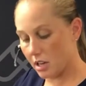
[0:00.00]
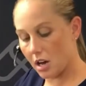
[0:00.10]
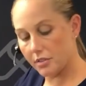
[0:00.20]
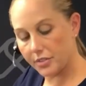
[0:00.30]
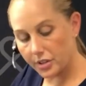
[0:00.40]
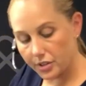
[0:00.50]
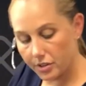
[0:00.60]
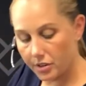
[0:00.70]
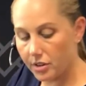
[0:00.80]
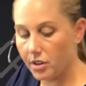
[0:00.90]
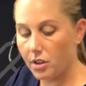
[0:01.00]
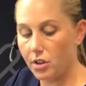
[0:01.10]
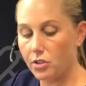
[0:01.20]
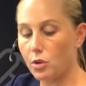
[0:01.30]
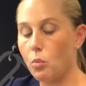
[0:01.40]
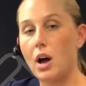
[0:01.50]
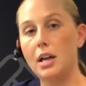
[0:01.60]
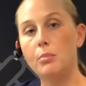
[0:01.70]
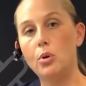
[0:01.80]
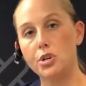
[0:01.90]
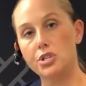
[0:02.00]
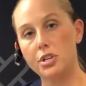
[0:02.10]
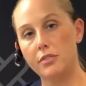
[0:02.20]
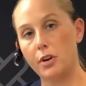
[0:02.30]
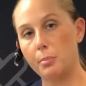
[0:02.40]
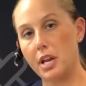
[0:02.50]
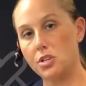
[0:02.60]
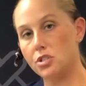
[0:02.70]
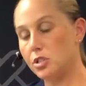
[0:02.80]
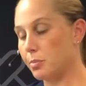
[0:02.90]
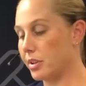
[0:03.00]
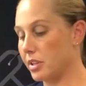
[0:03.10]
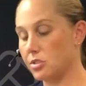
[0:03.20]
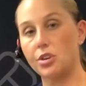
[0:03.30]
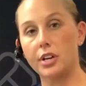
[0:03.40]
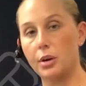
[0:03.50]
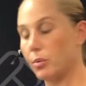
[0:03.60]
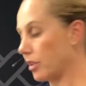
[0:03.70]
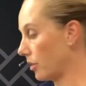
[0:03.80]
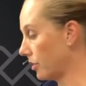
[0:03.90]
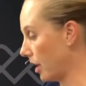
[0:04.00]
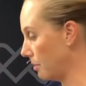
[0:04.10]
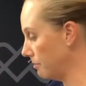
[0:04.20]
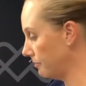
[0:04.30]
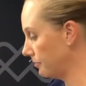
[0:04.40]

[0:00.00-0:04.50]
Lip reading: cover the Y portion of our patient's breathing circuit with our thumb